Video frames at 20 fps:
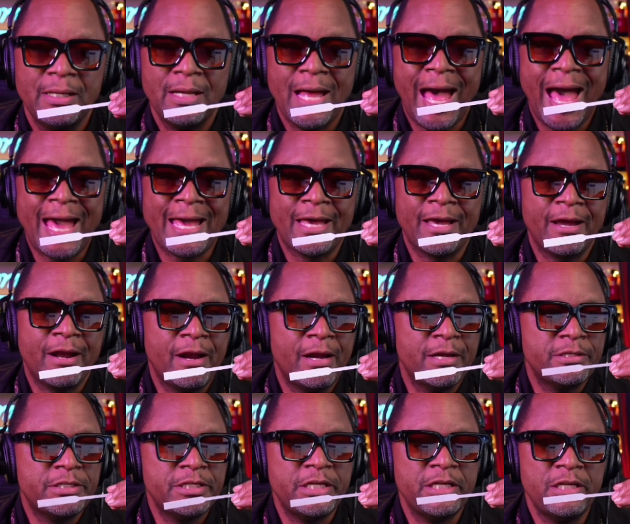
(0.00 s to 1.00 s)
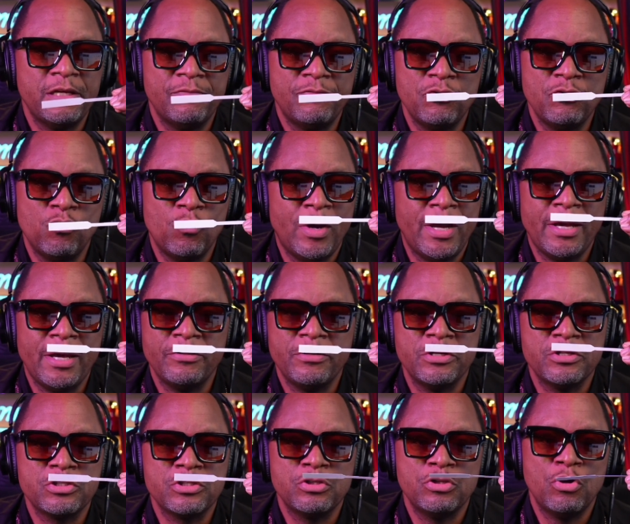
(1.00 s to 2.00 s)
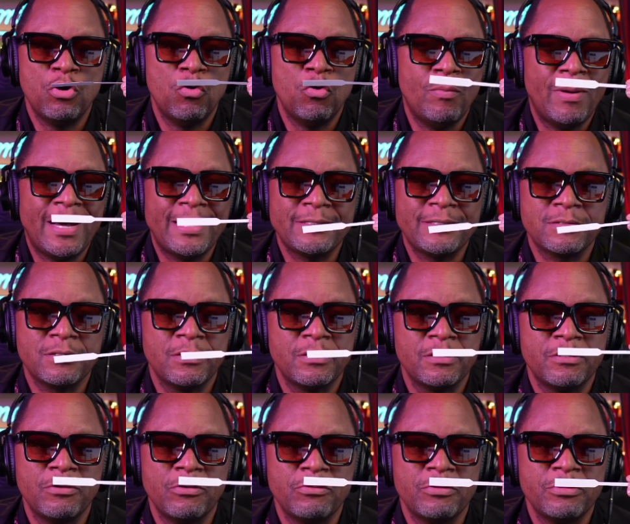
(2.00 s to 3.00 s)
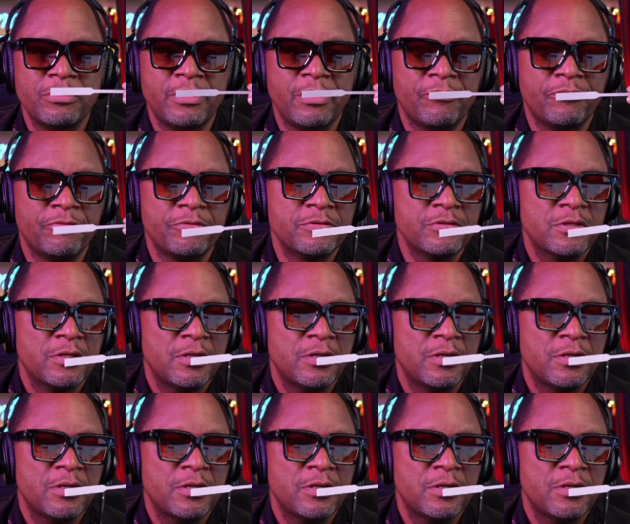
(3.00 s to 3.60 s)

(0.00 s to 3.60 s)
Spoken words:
I can guarantee you, if you're wearing this, nobody's going to know the difference.